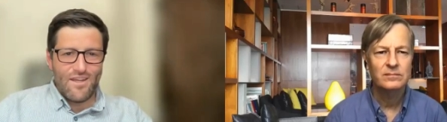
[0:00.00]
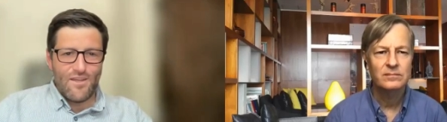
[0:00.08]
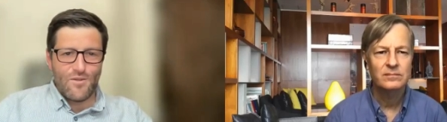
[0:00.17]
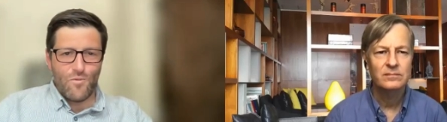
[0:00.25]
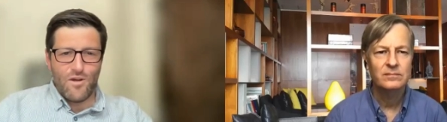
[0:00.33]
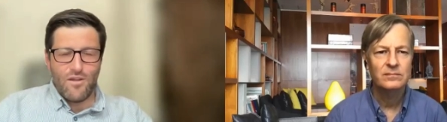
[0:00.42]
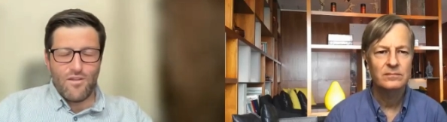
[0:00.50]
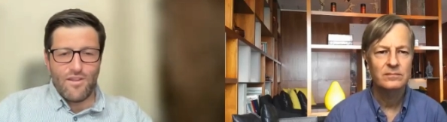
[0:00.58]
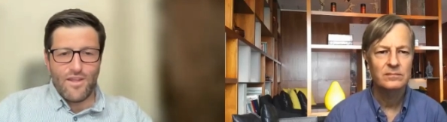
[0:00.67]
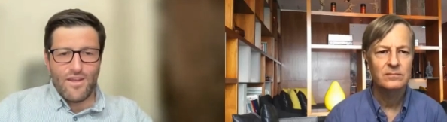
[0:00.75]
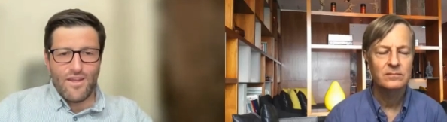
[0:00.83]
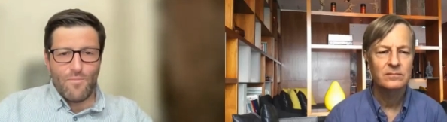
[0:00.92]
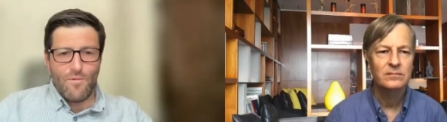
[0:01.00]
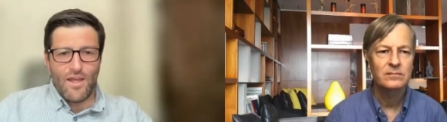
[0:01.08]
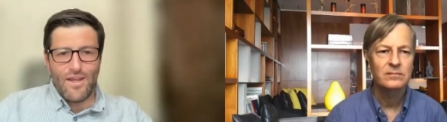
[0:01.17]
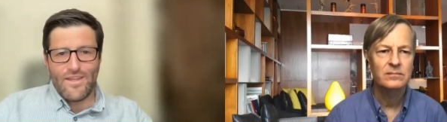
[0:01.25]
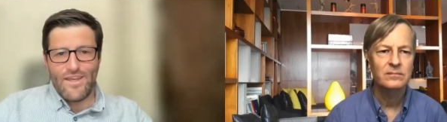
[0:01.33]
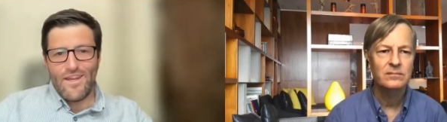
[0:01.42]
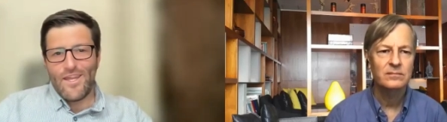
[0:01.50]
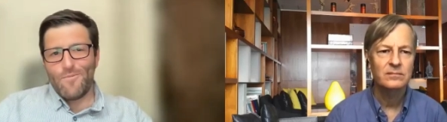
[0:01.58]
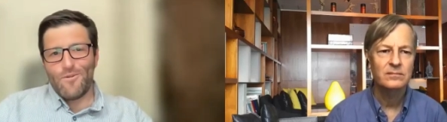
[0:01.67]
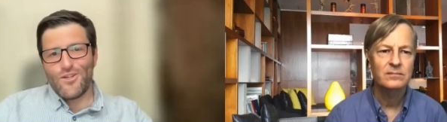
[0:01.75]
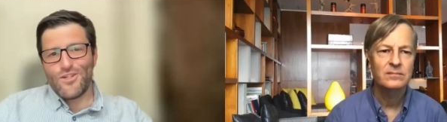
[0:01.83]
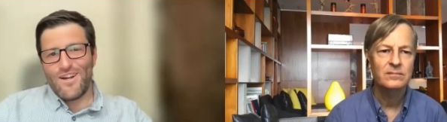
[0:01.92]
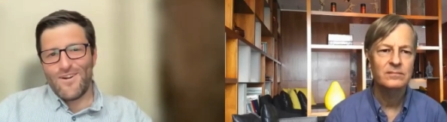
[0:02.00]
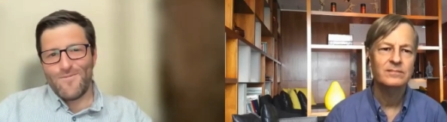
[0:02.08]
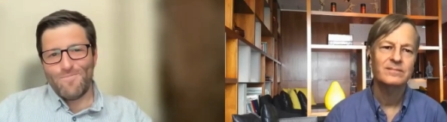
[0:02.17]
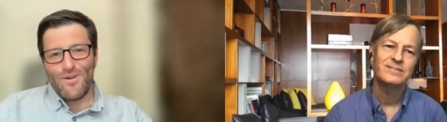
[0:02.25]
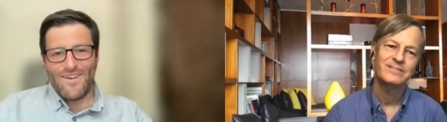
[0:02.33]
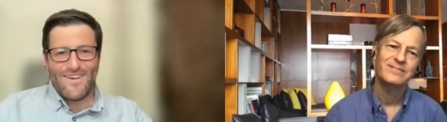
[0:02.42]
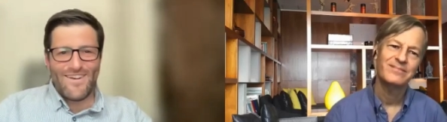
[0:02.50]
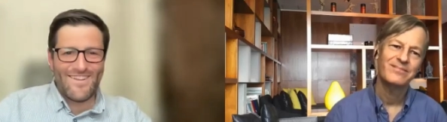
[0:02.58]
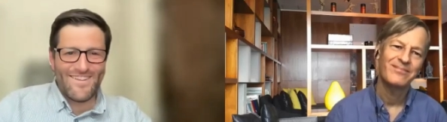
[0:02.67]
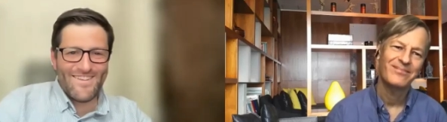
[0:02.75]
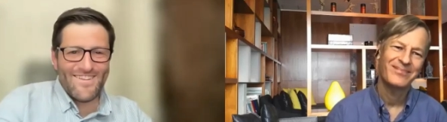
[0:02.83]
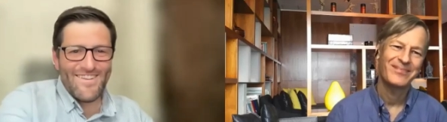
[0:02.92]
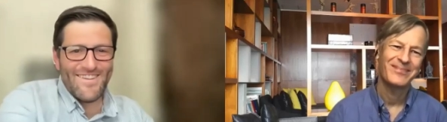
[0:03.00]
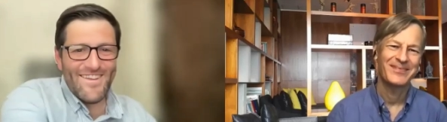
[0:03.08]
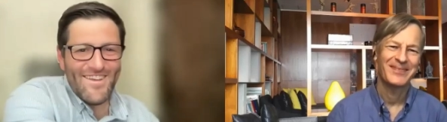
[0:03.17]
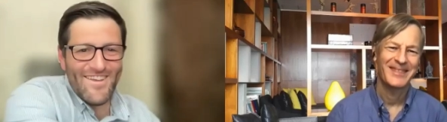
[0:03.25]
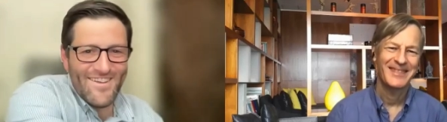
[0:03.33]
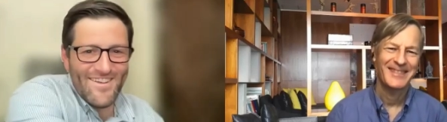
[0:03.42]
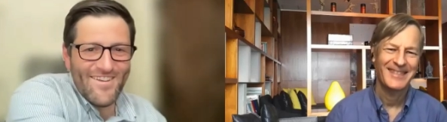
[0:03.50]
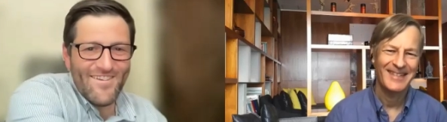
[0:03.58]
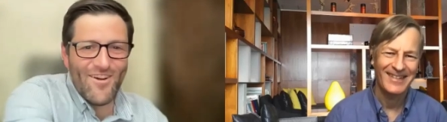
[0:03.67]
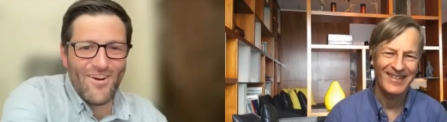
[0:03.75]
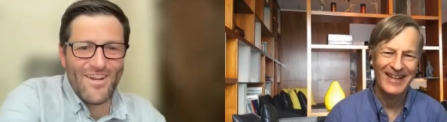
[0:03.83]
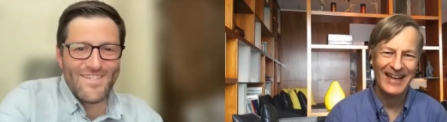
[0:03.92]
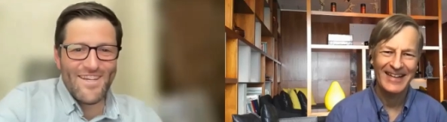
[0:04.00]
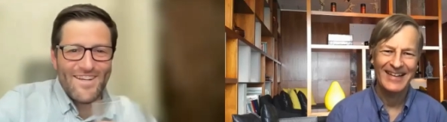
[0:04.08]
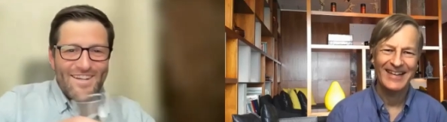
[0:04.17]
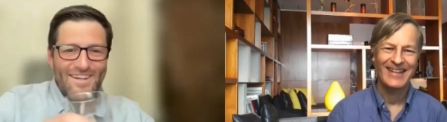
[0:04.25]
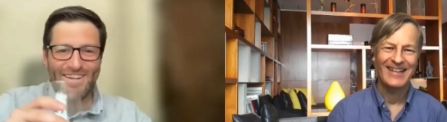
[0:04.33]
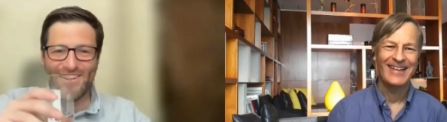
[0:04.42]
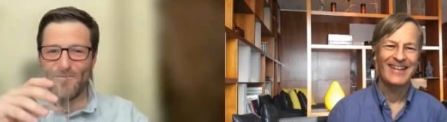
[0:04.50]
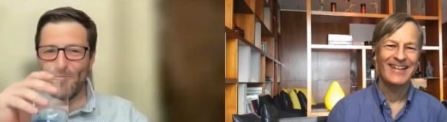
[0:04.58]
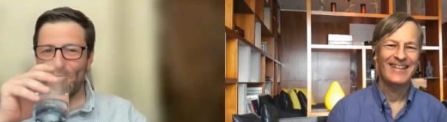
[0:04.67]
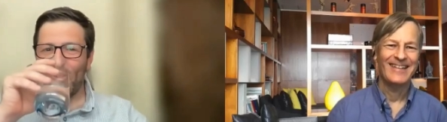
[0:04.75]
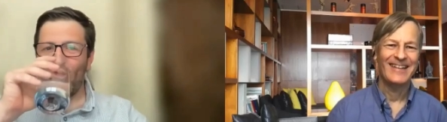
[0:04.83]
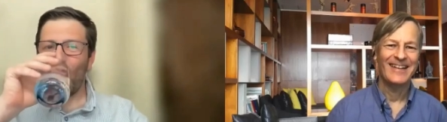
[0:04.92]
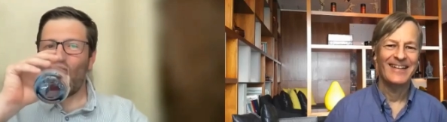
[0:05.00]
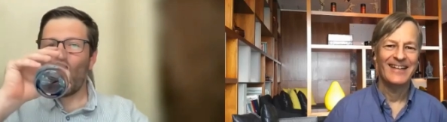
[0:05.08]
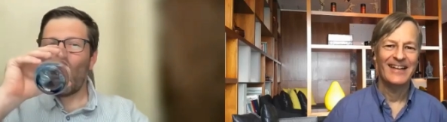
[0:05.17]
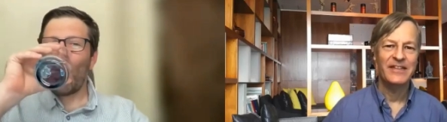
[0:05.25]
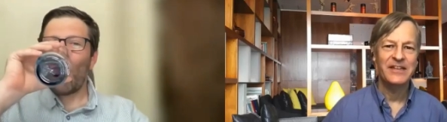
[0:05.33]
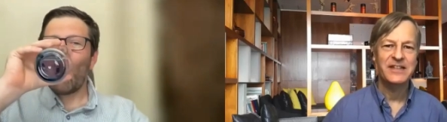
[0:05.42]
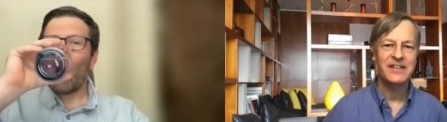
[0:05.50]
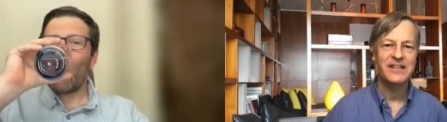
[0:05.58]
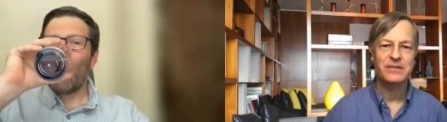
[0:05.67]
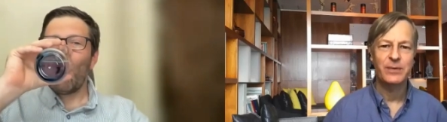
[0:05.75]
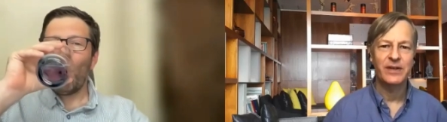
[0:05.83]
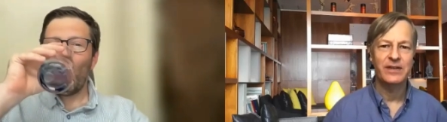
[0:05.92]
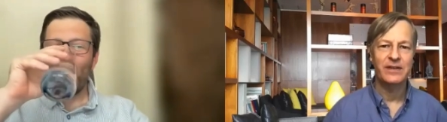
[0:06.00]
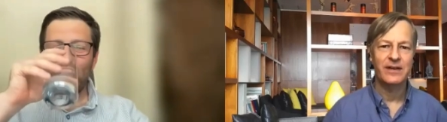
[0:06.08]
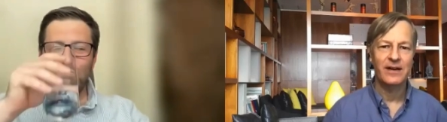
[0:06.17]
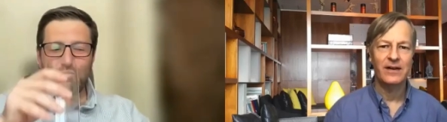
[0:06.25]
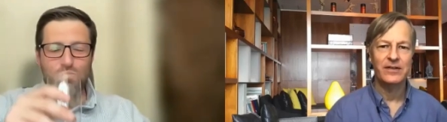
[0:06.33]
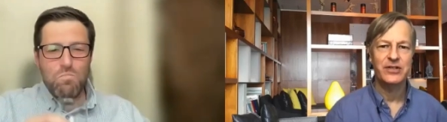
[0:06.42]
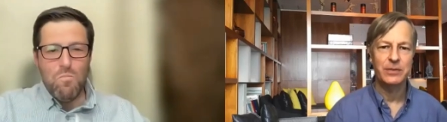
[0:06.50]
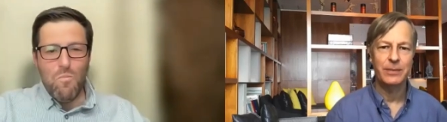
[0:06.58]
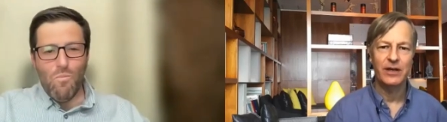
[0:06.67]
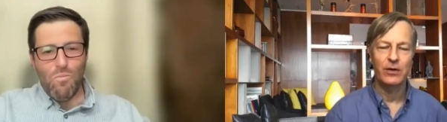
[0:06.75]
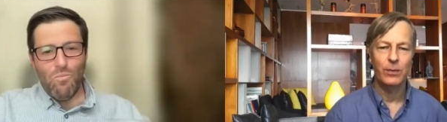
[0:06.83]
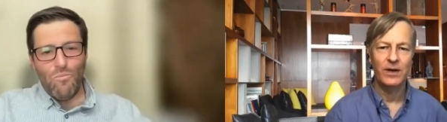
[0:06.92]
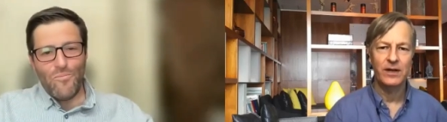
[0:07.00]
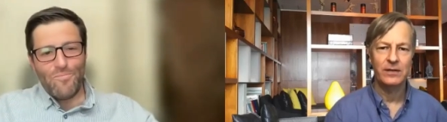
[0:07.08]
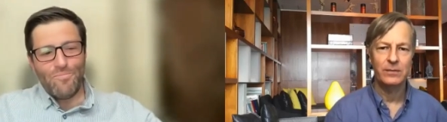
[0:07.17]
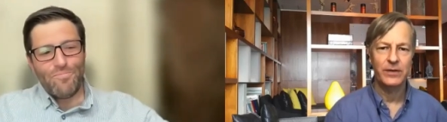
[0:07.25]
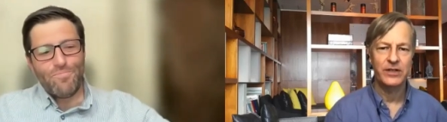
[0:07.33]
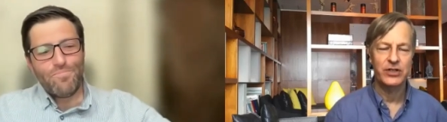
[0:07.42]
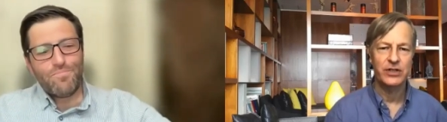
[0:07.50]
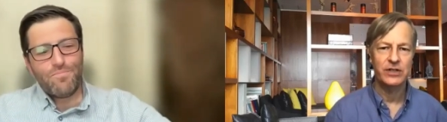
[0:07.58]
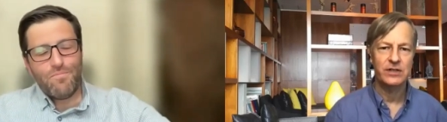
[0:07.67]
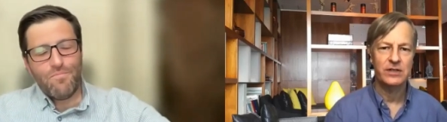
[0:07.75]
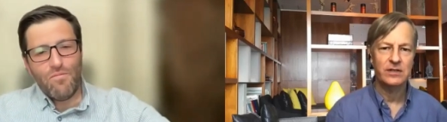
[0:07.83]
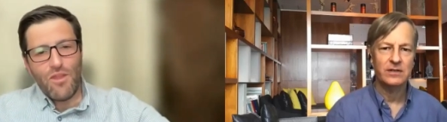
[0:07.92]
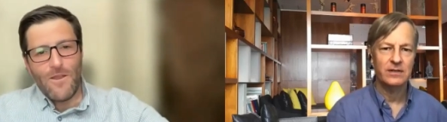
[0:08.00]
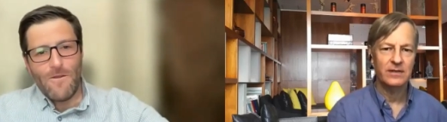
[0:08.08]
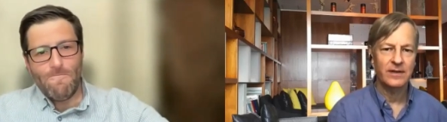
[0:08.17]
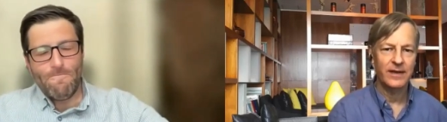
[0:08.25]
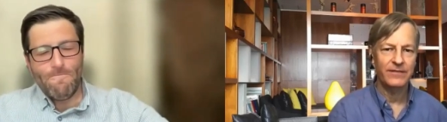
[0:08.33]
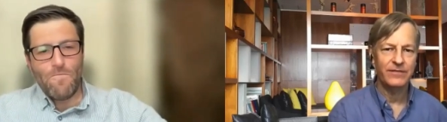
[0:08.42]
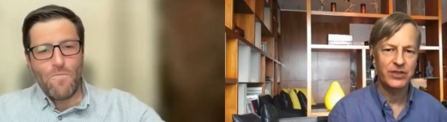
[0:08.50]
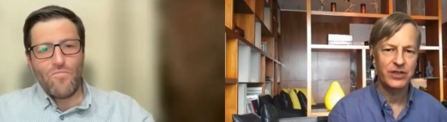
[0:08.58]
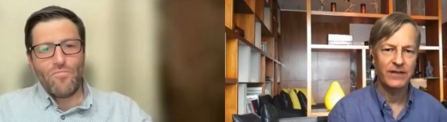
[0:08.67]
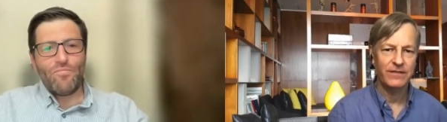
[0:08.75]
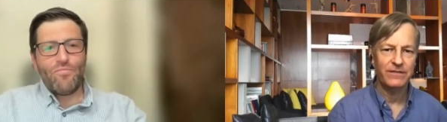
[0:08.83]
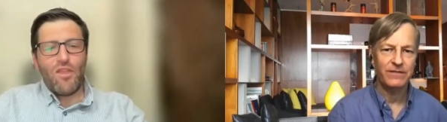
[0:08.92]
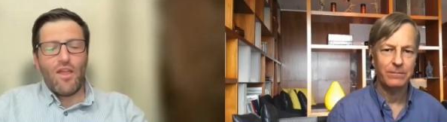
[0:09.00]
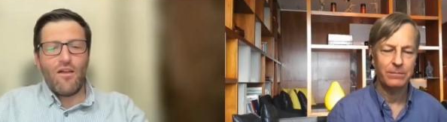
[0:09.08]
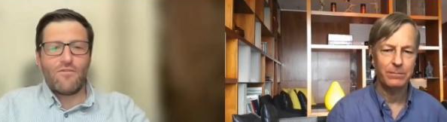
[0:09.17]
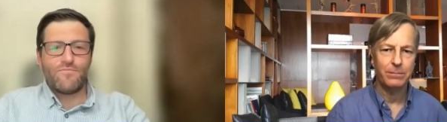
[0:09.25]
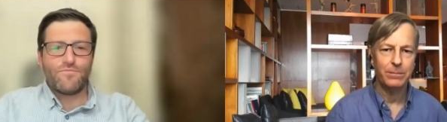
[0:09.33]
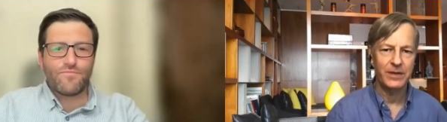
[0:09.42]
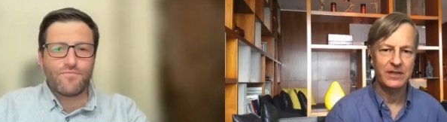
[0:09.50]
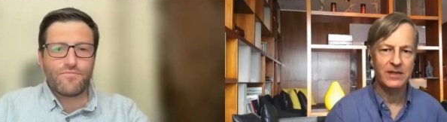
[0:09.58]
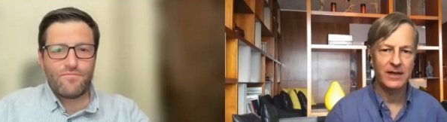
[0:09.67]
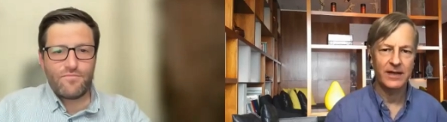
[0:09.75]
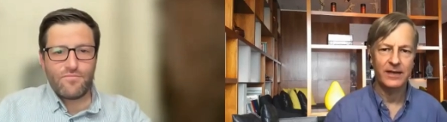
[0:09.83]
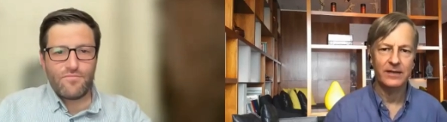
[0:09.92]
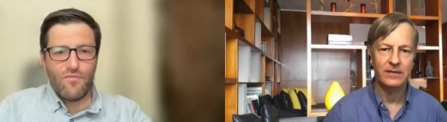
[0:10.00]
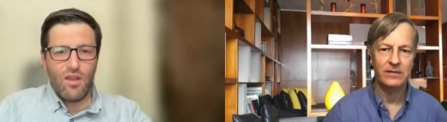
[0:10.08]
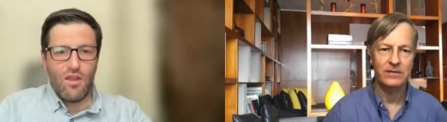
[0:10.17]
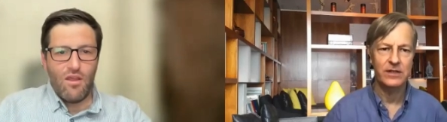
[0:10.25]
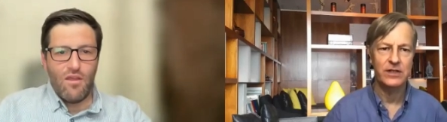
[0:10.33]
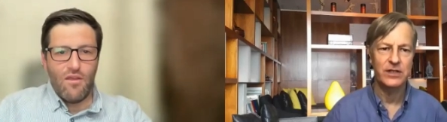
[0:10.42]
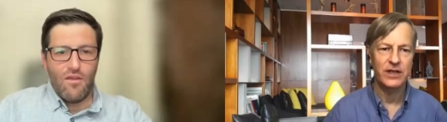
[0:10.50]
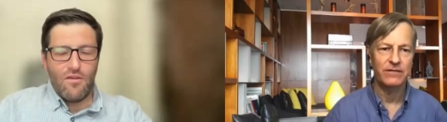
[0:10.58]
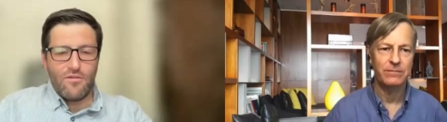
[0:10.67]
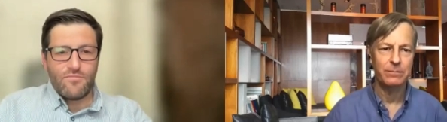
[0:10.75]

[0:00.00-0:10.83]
Speaker 1: as well that I'm not yet able to share, but. Very okay. exciting.
Speaker 2: Okay. And this is with RJB01, which is FGF beta and TGF